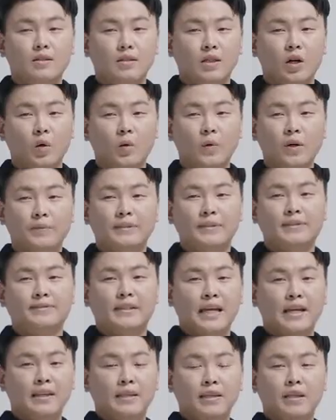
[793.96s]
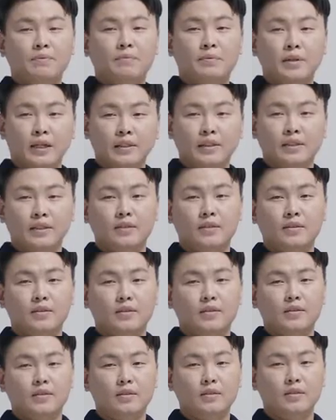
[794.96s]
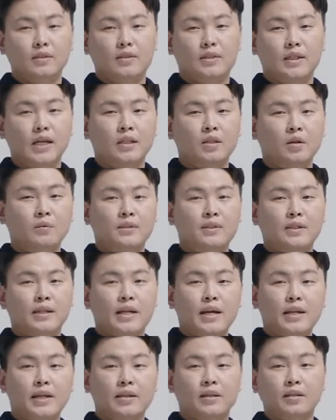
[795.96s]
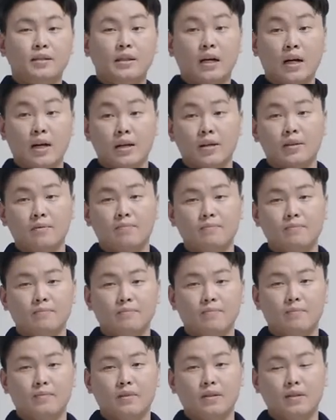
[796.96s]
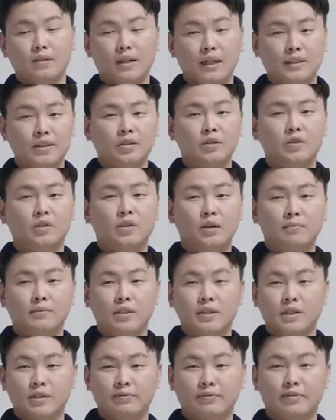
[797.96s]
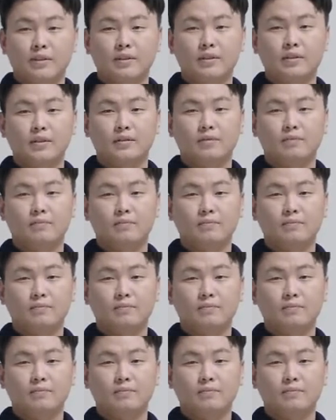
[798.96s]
So we will scan the impression. Instead of scanning the die, let's do something different.